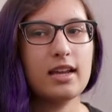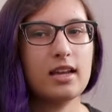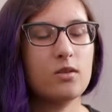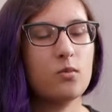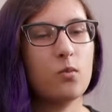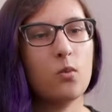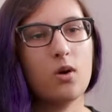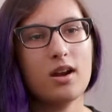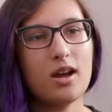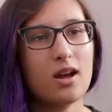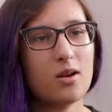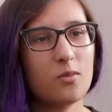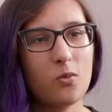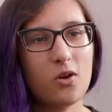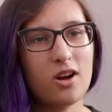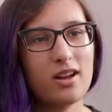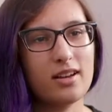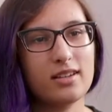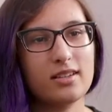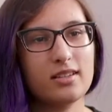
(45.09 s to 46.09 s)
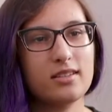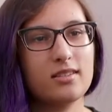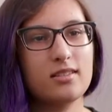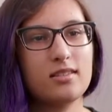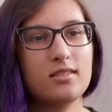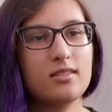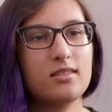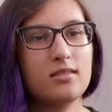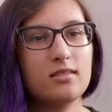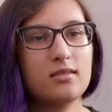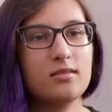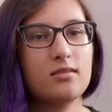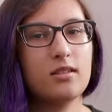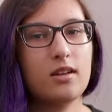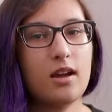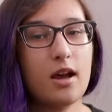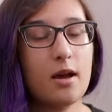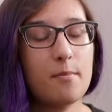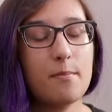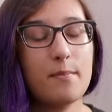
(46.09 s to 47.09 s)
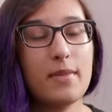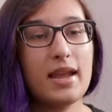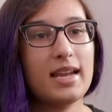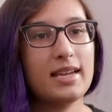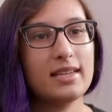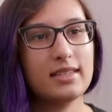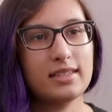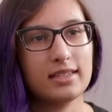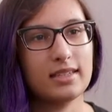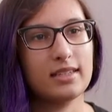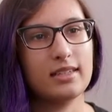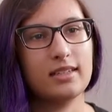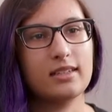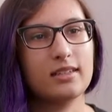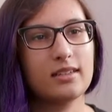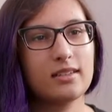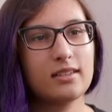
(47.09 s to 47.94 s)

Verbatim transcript: and one-on-one -on -one is amazing